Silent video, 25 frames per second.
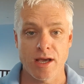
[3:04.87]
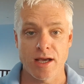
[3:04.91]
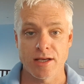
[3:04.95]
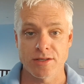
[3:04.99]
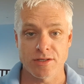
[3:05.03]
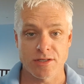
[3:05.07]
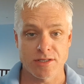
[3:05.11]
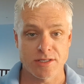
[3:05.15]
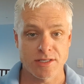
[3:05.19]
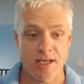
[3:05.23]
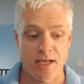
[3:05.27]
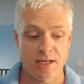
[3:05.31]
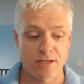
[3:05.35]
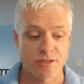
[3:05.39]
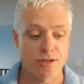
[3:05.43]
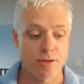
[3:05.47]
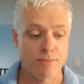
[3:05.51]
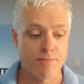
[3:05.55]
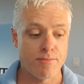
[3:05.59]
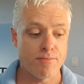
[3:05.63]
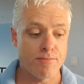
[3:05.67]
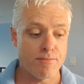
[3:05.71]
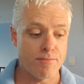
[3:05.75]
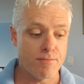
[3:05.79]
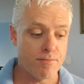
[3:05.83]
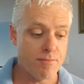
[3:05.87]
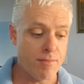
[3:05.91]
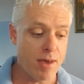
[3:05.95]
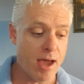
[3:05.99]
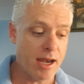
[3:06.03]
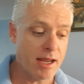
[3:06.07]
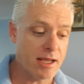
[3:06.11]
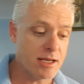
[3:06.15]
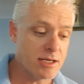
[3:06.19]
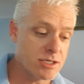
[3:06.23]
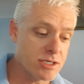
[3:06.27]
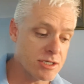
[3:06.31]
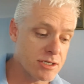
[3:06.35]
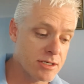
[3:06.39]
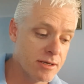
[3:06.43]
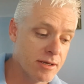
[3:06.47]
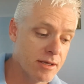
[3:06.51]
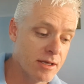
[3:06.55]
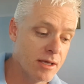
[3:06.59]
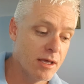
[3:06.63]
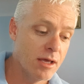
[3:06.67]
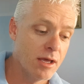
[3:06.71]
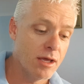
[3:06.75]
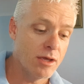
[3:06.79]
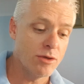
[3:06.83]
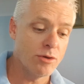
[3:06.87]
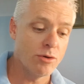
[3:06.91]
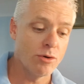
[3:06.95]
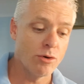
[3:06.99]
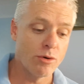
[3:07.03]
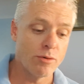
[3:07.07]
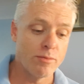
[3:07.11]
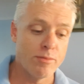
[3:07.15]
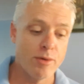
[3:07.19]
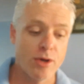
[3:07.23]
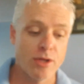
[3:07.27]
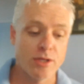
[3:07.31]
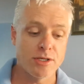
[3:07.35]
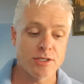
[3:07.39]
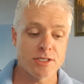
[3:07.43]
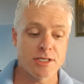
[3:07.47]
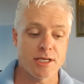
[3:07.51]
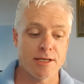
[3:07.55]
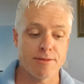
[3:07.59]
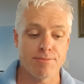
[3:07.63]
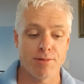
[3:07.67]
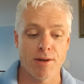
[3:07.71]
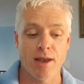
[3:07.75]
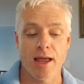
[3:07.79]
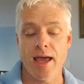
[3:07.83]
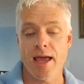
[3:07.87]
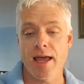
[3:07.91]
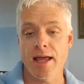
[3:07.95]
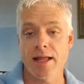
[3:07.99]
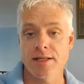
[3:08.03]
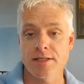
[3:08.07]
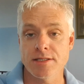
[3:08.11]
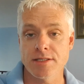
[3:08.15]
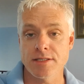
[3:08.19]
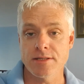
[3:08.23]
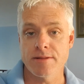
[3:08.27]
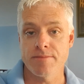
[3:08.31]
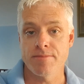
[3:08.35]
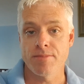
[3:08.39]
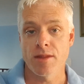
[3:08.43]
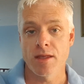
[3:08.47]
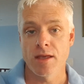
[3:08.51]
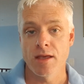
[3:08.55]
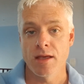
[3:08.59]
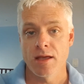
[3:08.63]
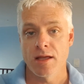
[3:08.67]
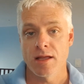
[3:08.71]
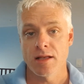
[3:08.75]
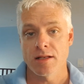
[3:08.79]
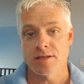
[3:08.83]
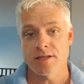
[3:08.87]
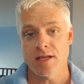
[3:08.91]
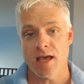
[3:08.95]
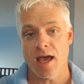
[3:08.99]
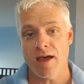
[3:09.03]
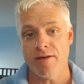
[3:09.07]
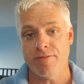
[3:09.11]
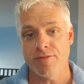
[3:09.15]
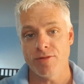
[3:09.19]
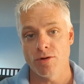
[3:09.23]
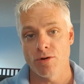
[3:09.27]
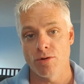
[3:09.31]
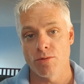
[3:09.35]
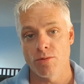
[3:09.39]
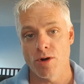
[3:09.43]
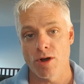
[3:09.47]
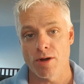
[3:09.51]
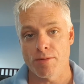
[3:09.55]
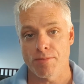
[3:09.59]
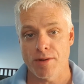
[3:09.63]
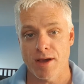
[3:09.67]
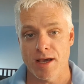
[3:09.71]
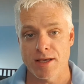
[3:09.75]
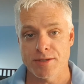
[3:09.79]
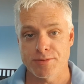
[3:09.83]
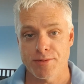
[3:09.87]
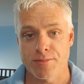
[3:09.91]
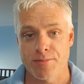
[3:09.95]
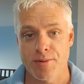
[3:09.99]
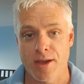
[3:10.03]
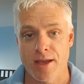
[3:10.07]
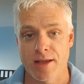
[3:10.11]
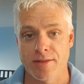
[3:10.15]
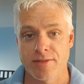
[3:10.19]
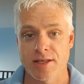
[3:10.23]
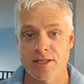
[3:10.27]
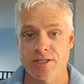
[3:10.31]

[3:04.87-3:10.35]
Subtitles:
as I said, to manage your emergency plans, to have your workplace prepared.